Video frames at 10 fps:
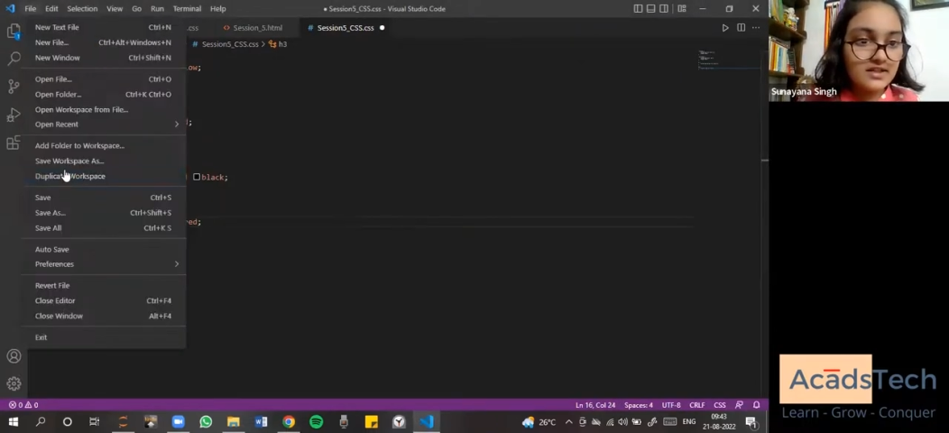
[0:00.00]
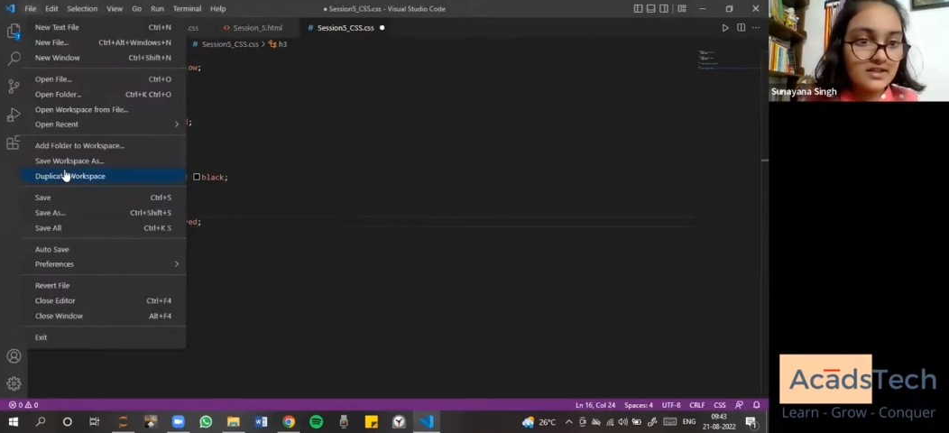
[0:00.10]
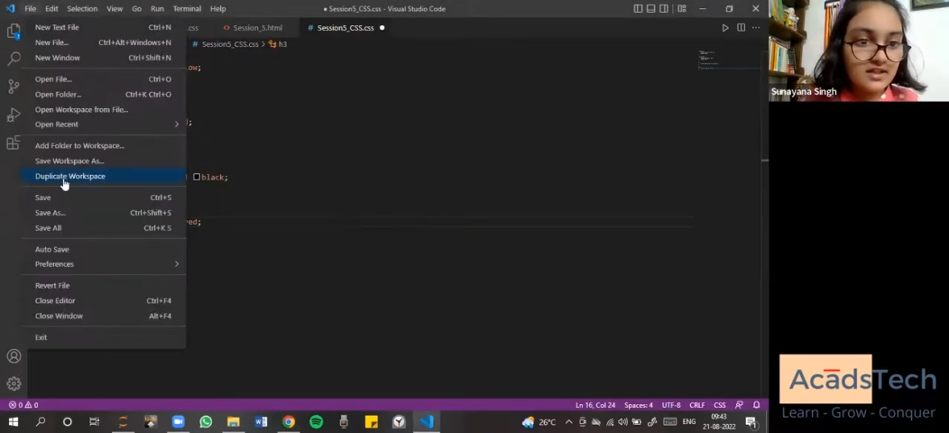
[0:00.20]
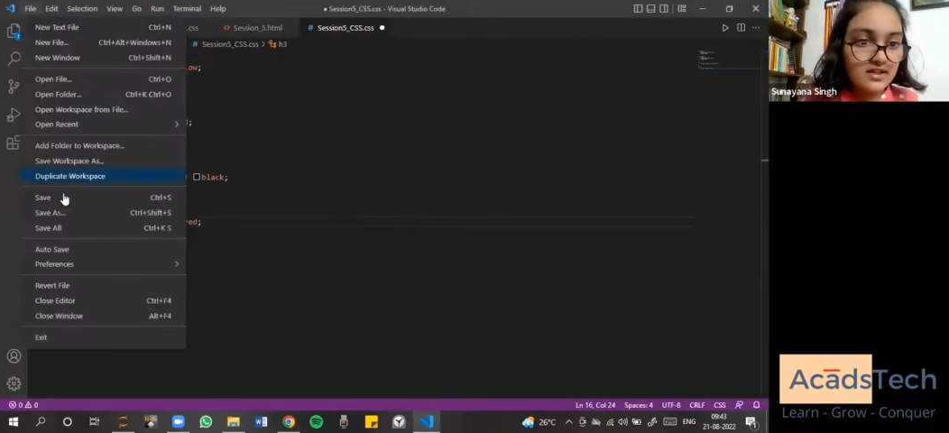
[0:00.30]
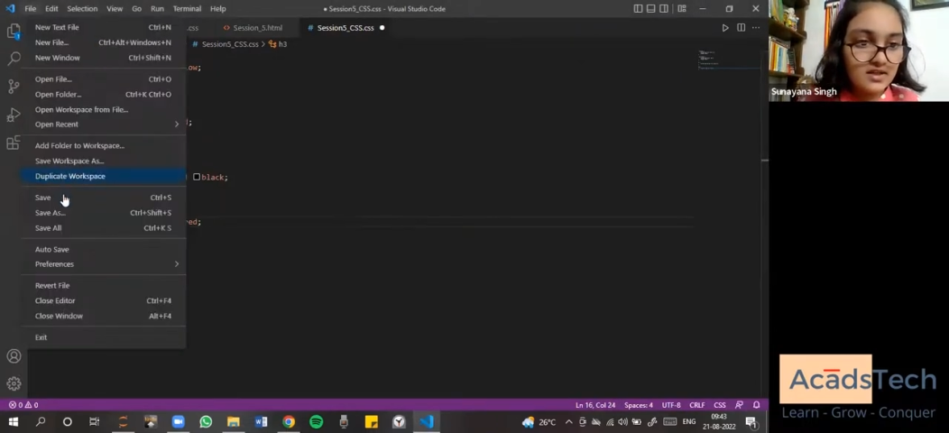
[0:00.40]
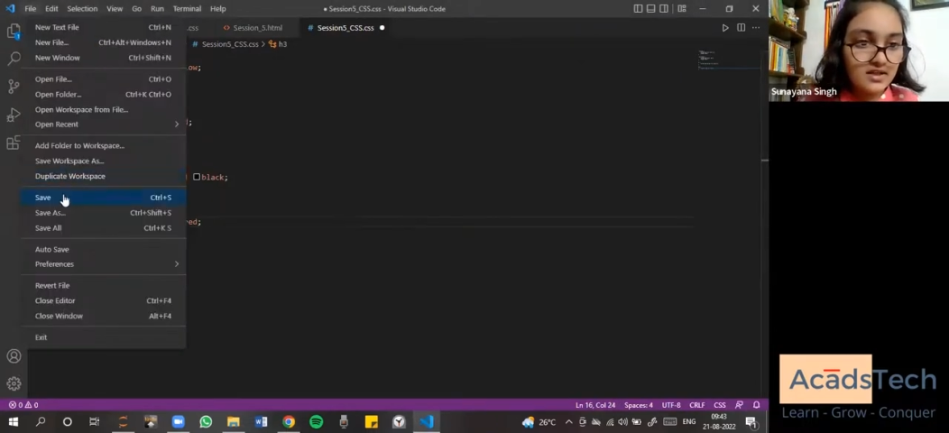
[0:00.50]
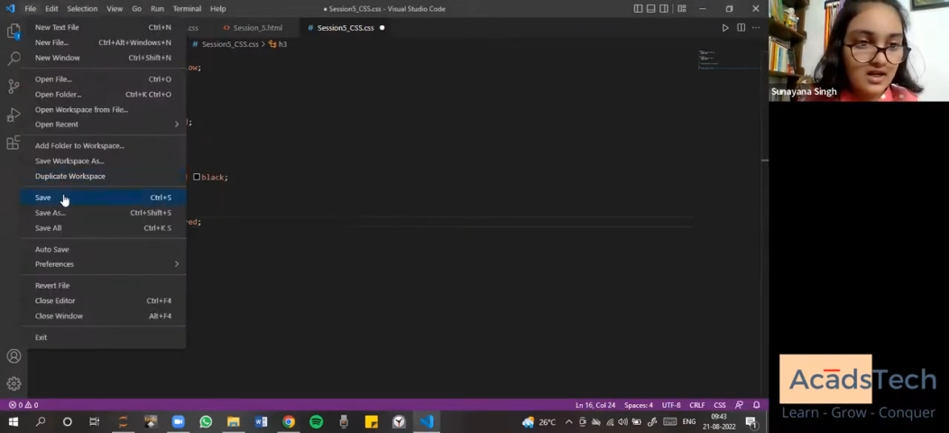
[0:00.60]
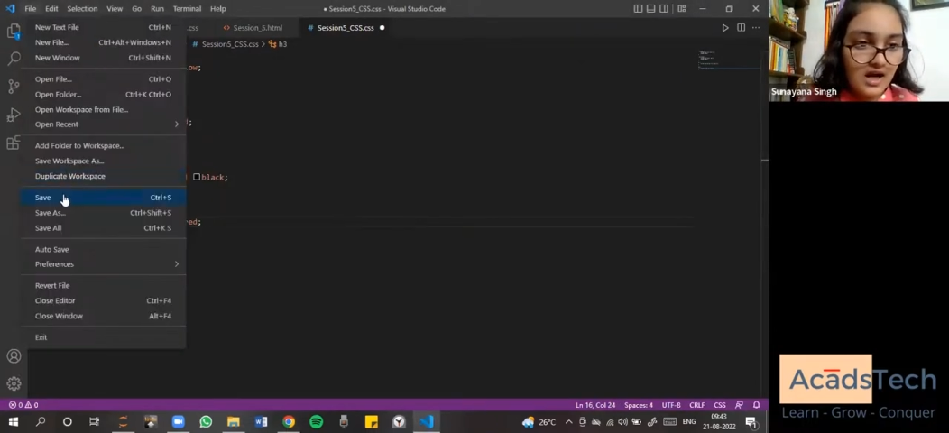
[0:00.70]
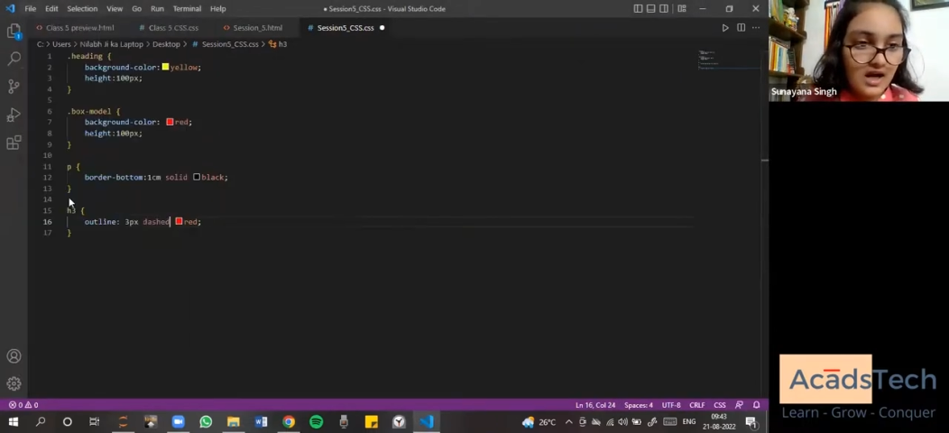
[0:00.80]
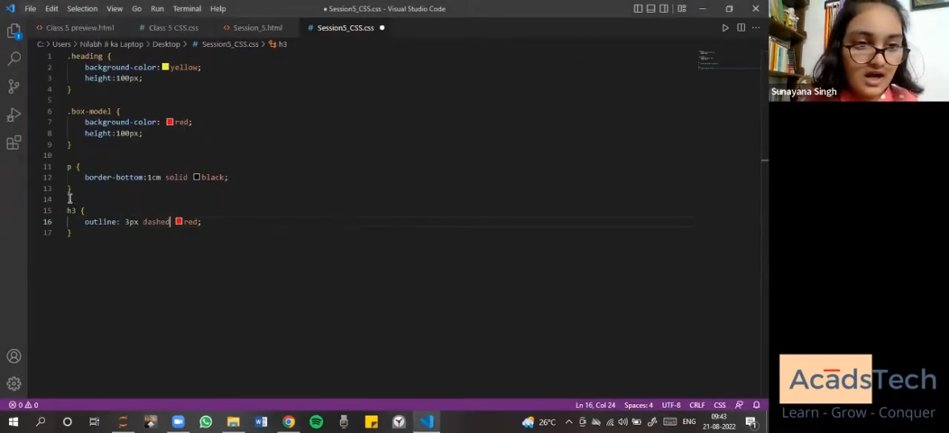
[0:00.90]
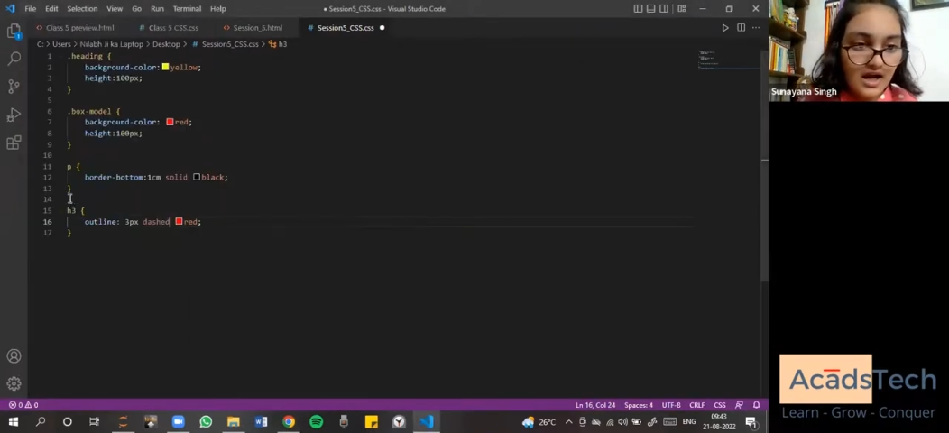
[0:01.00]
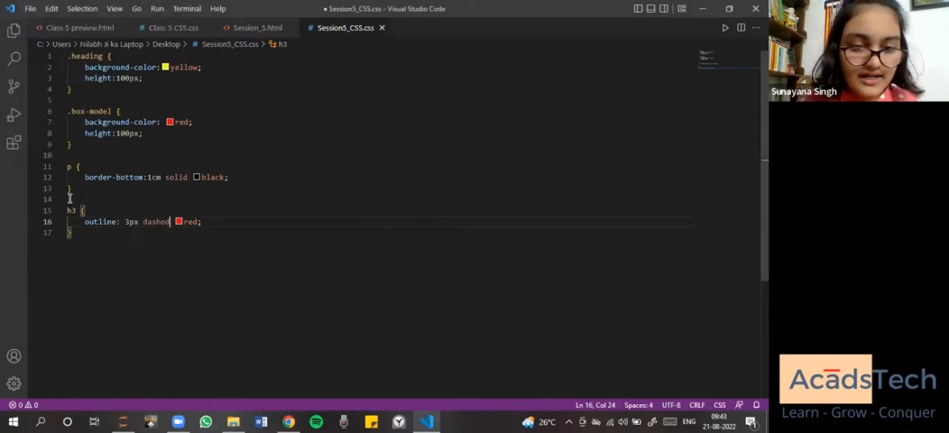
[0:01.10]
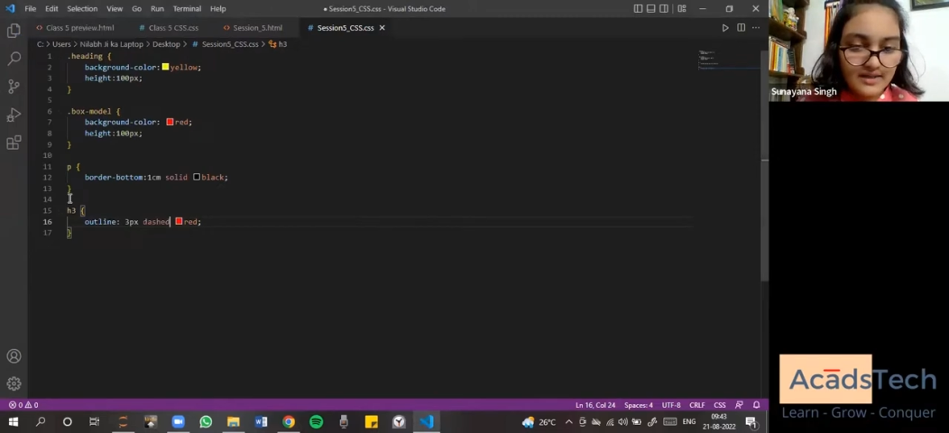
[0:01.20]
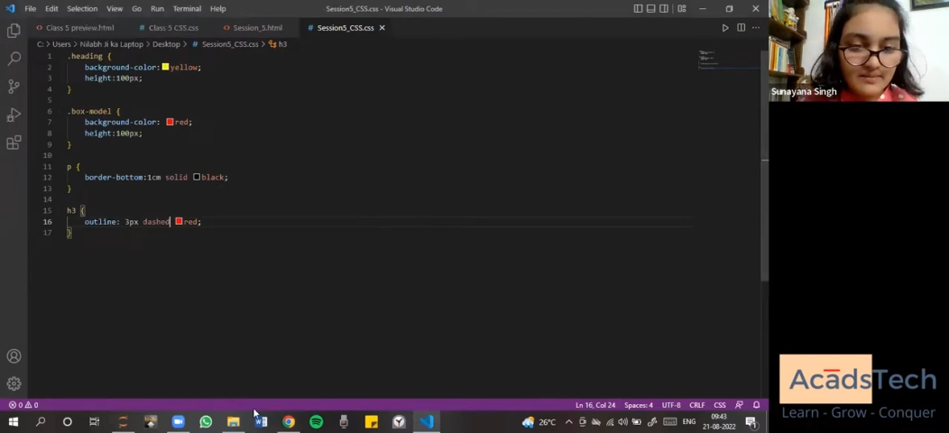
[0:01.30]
can add